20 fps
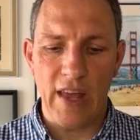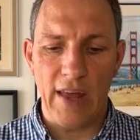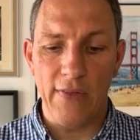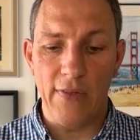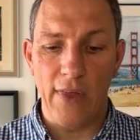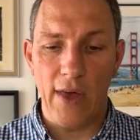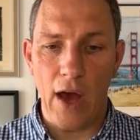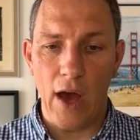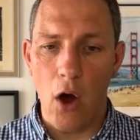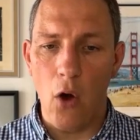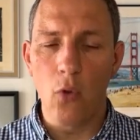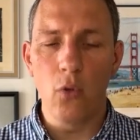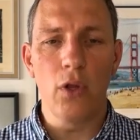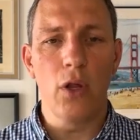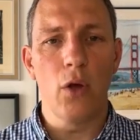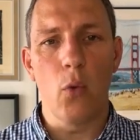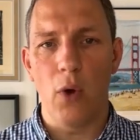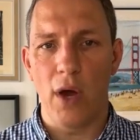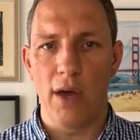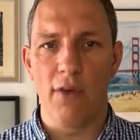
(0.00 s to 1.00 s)
the only
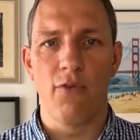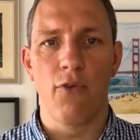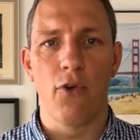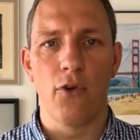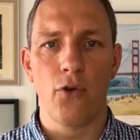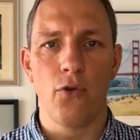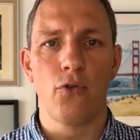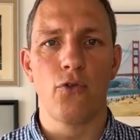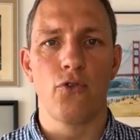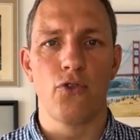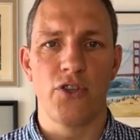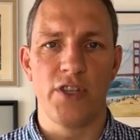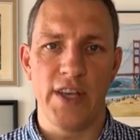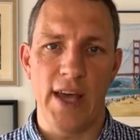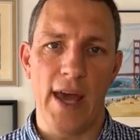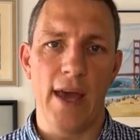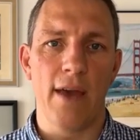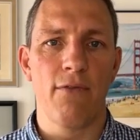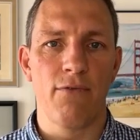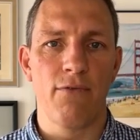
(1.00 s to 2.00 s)
way for you to
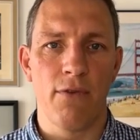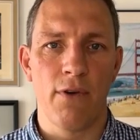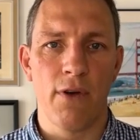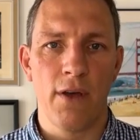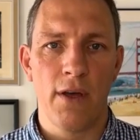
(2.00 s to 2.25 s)
save